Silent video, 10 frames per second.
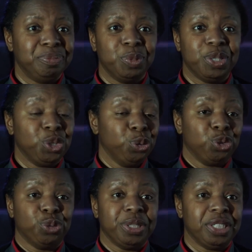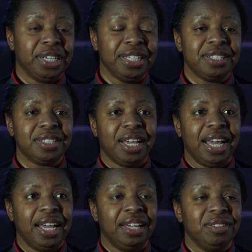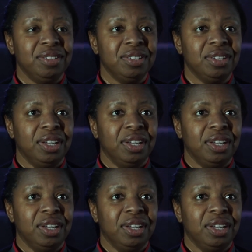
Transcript: We're still traumatized, and